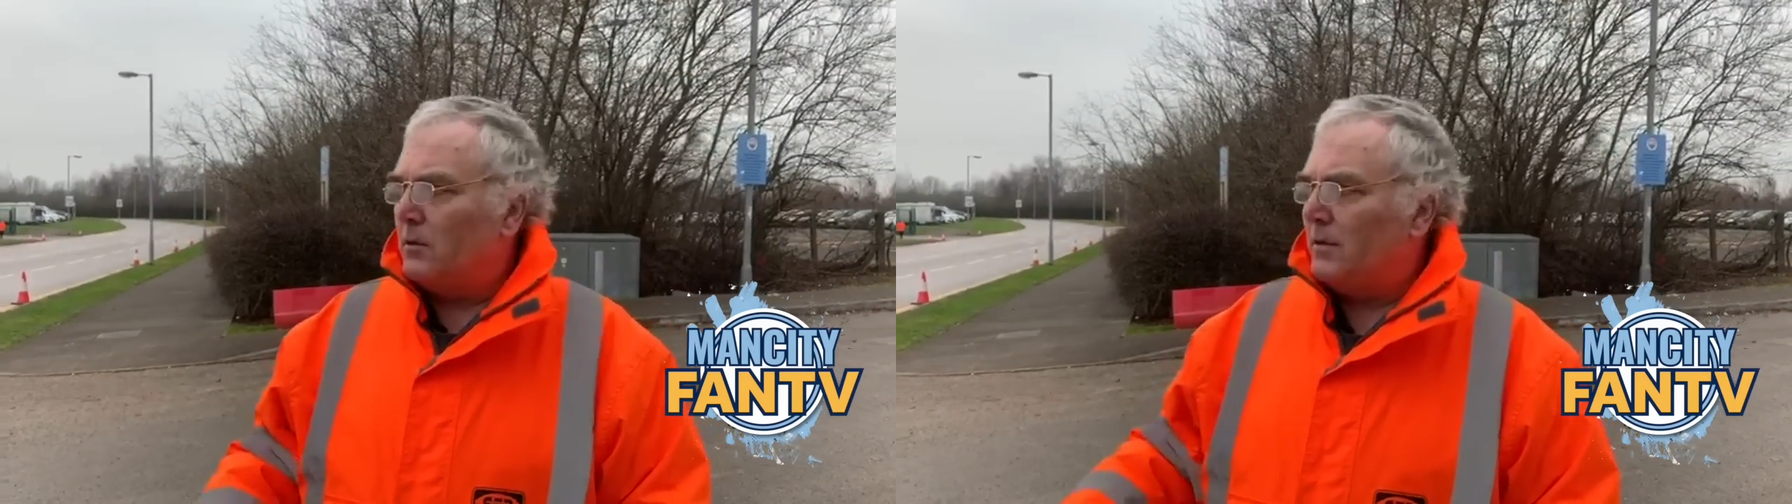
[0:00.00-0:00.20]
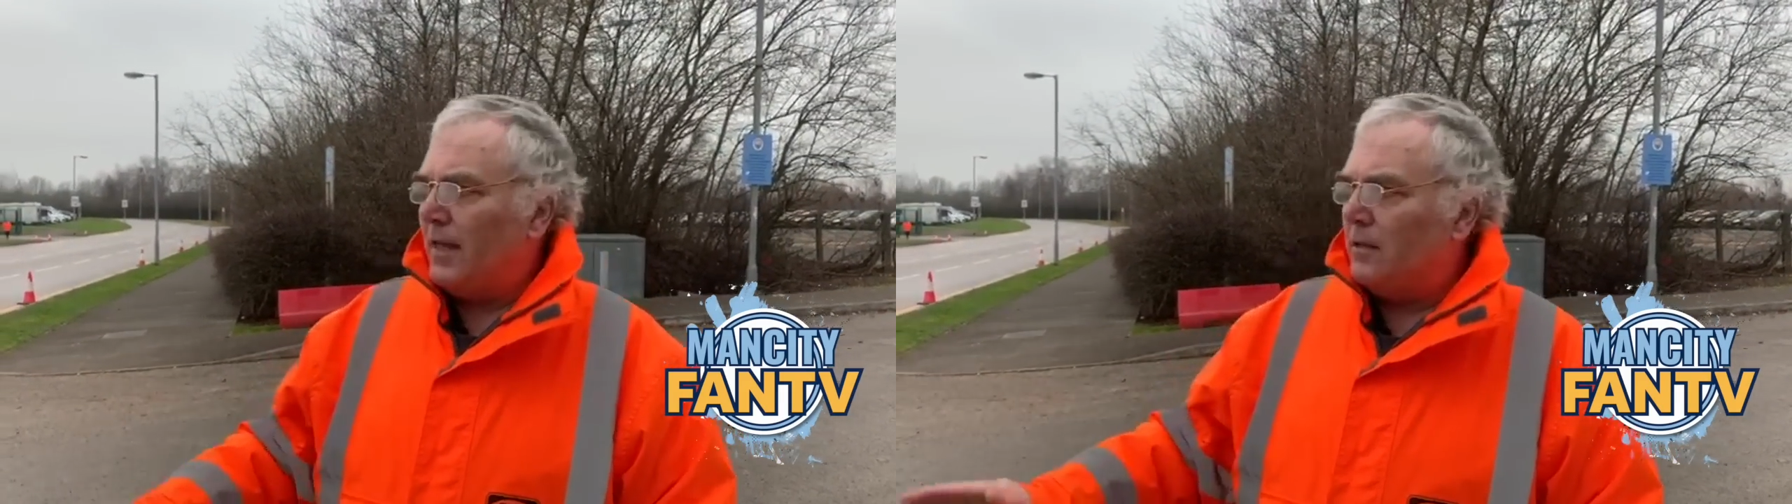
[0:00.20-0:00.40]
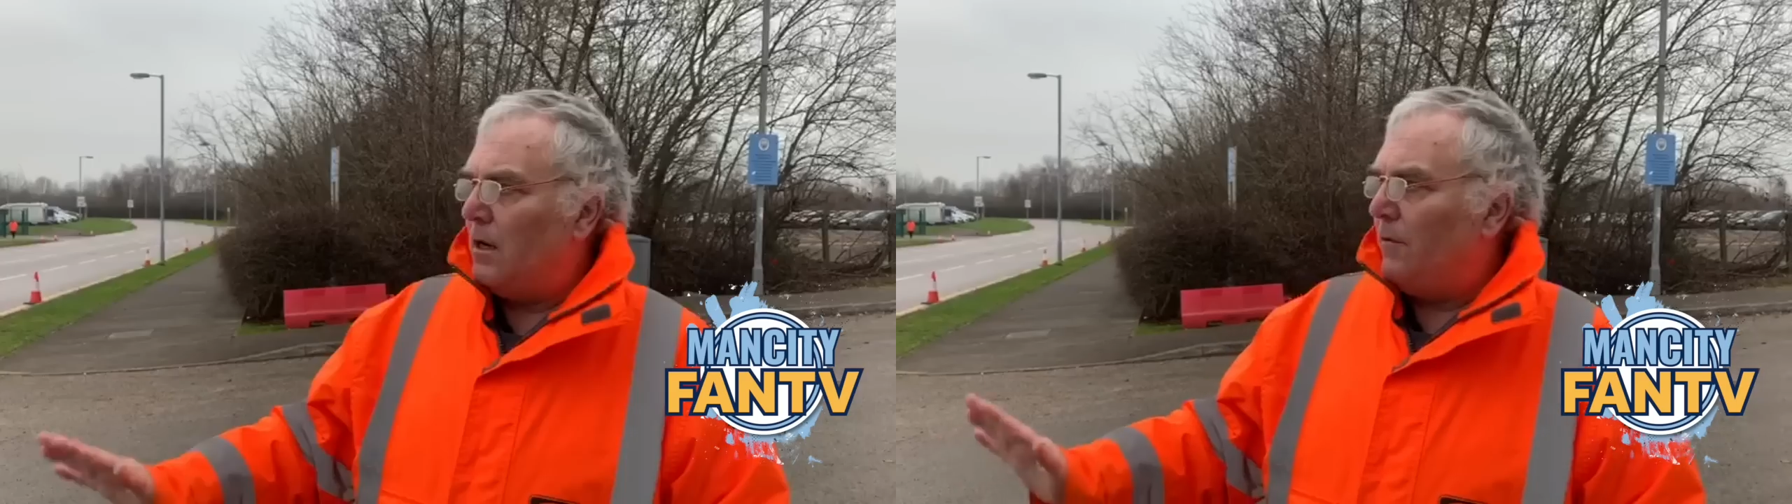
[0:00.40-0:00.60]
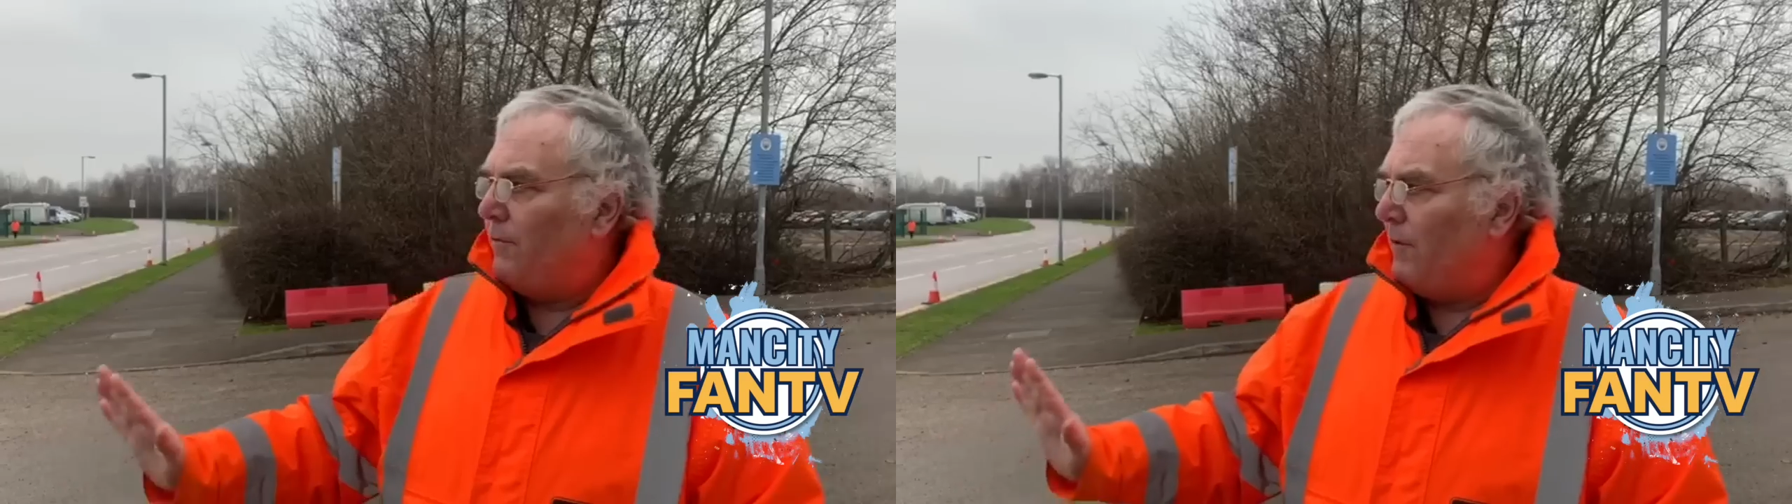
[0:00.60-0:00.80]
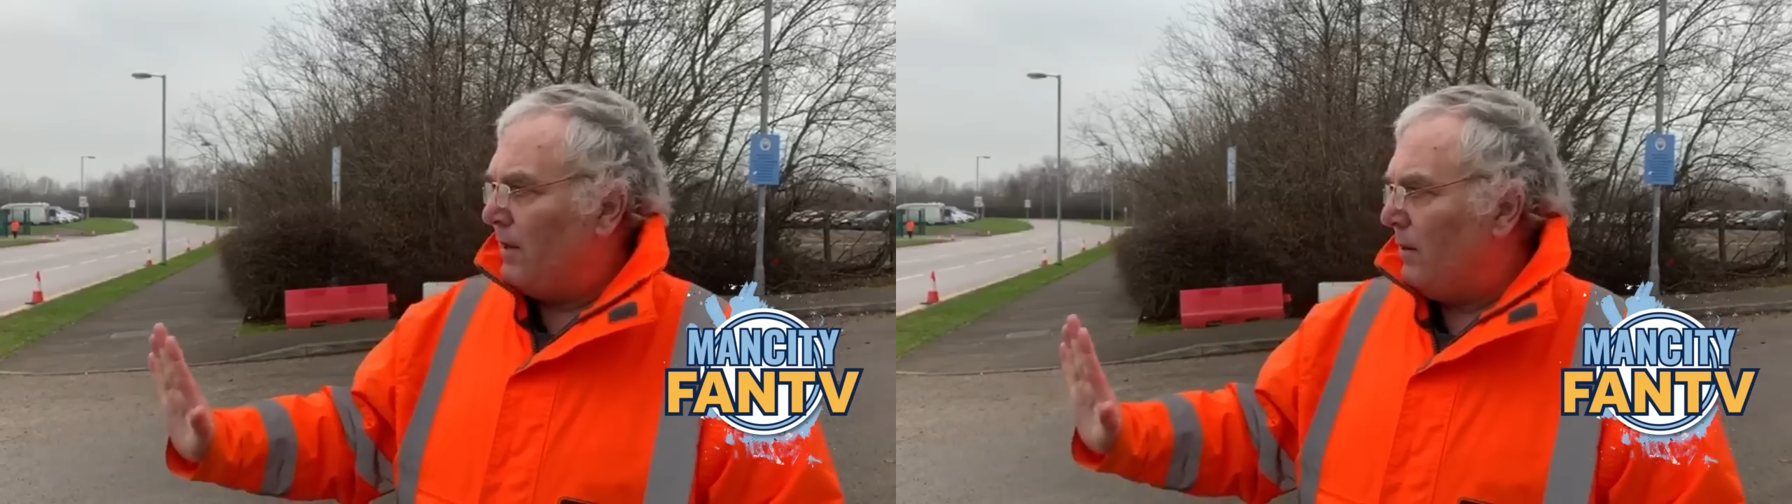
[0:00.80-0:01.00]
sent
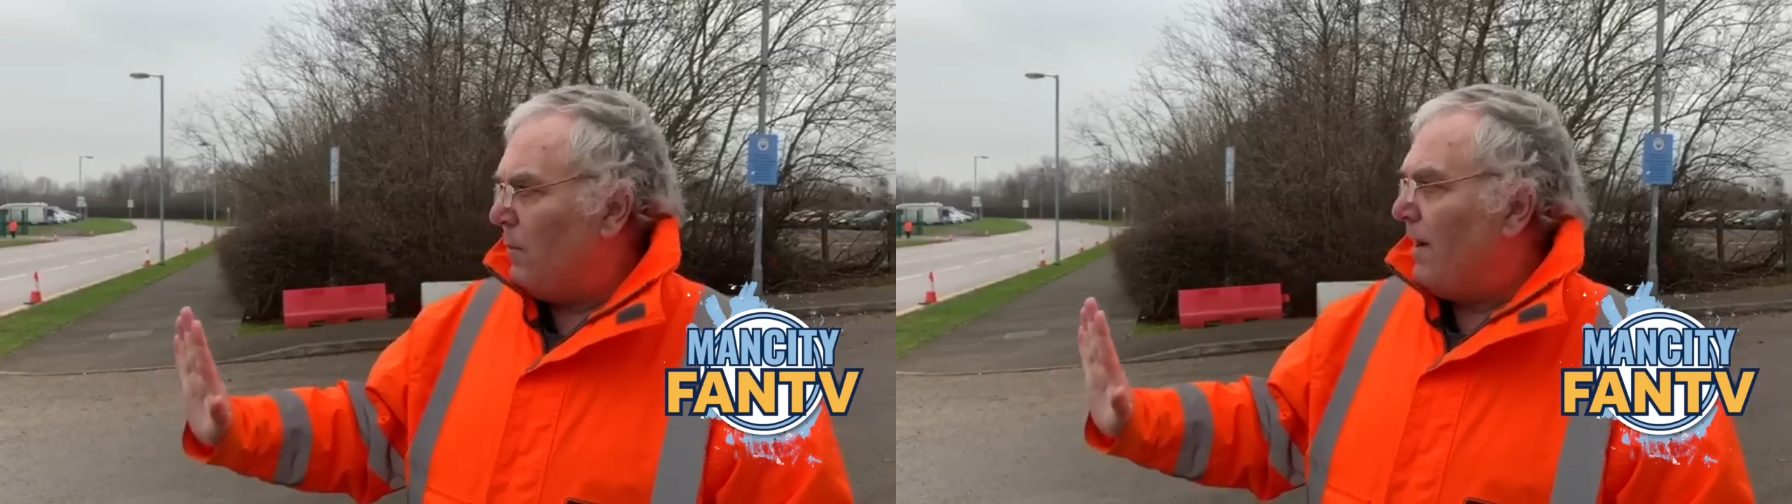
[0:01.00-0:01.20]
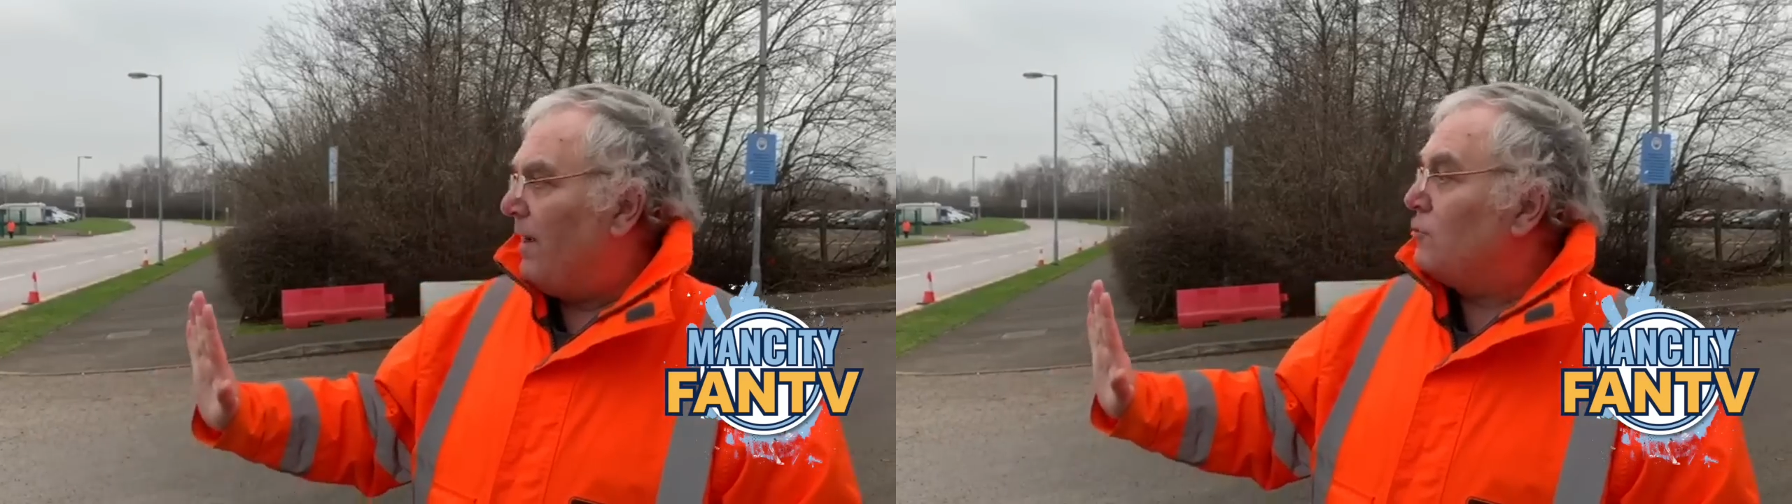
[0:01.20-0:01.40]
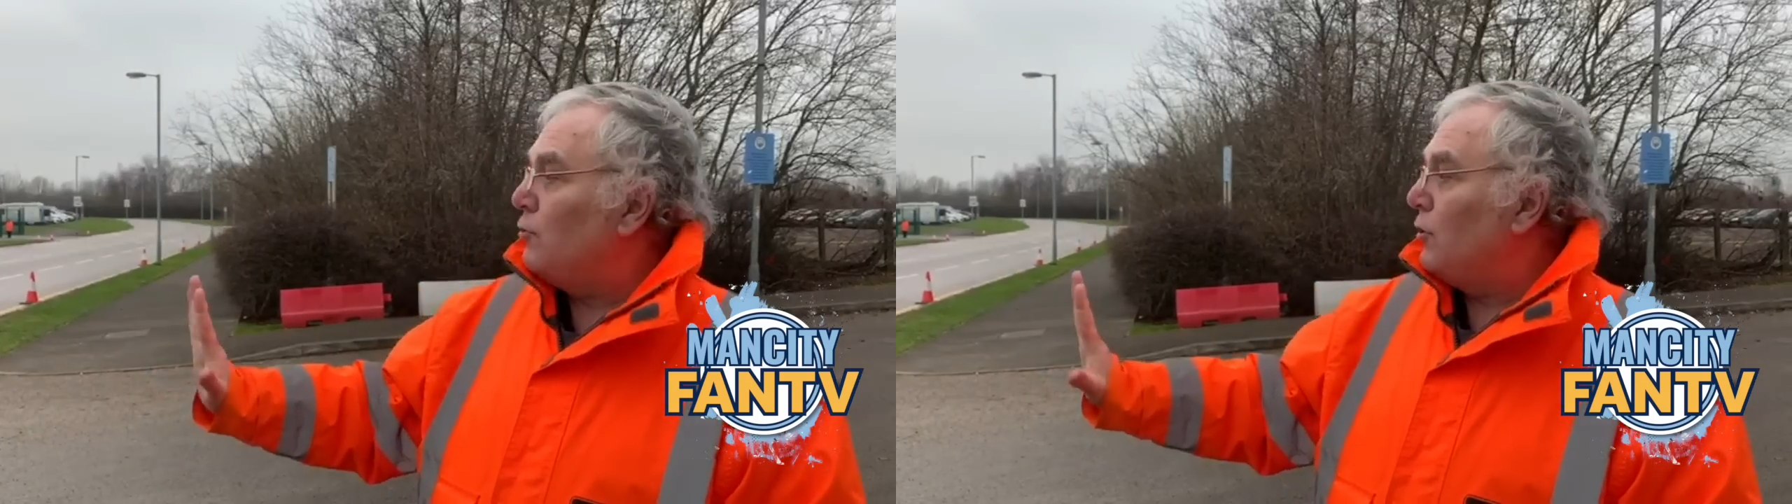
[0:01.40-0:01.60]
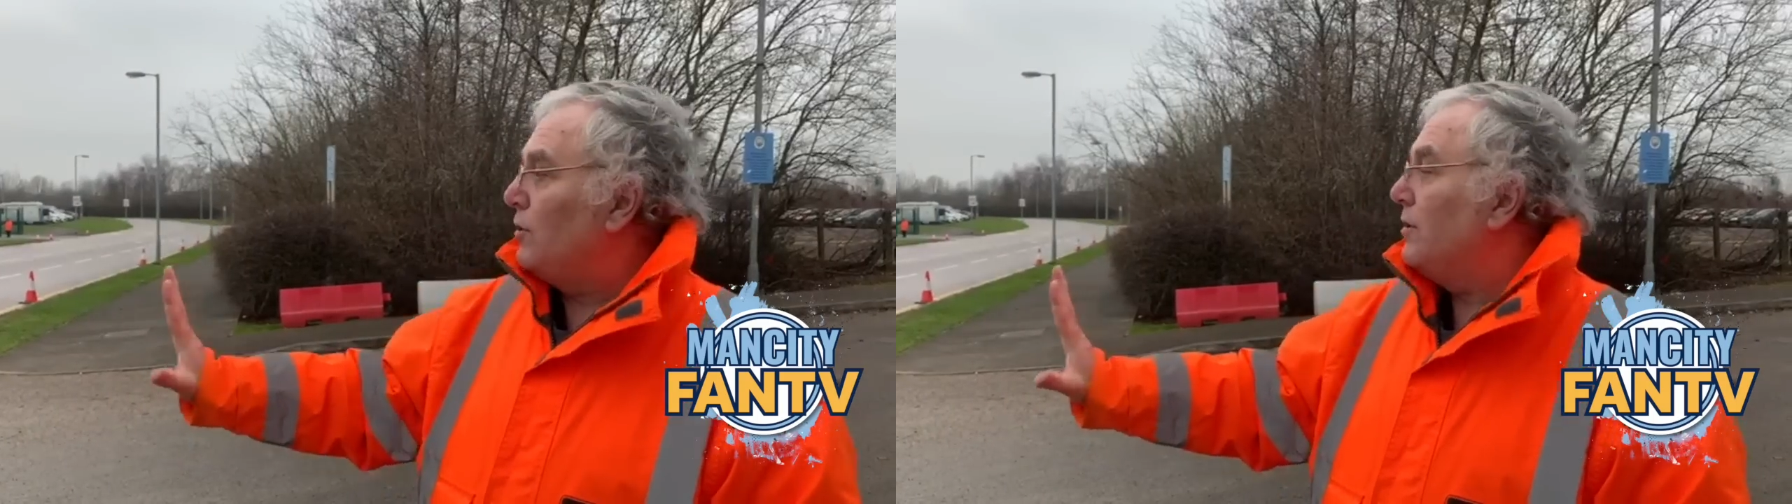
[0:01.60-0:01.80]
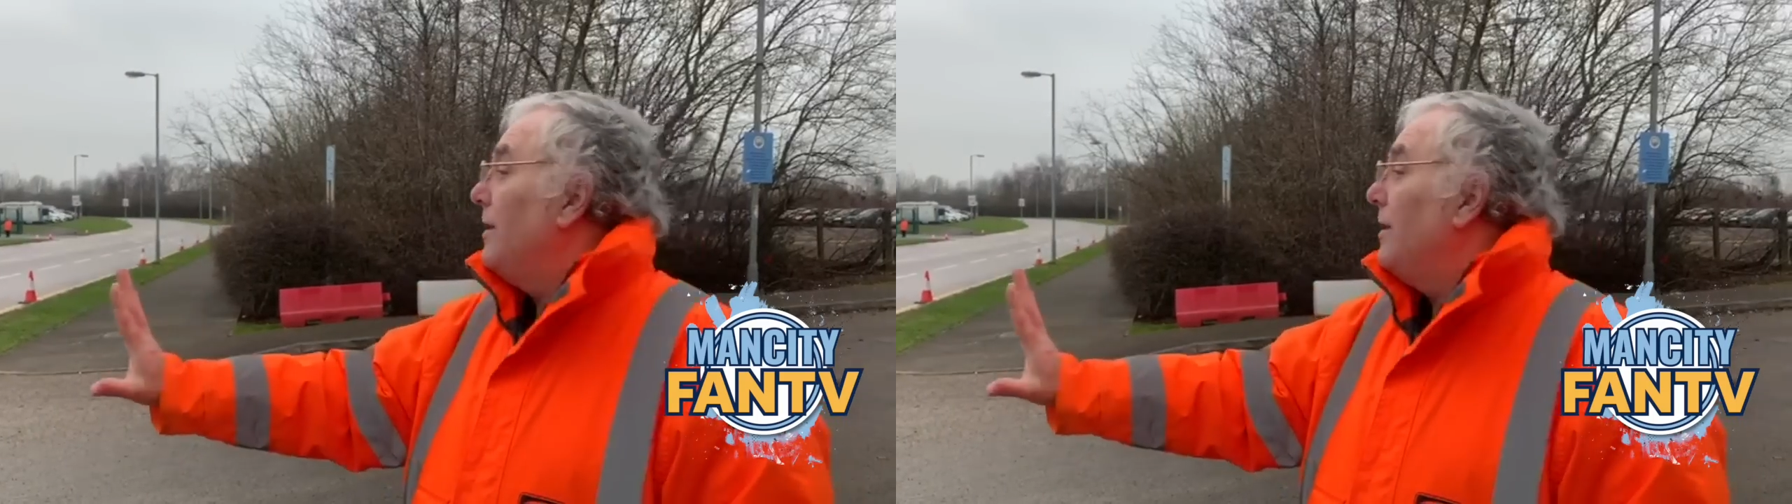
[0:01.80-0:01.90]
off, I think we might have struggled.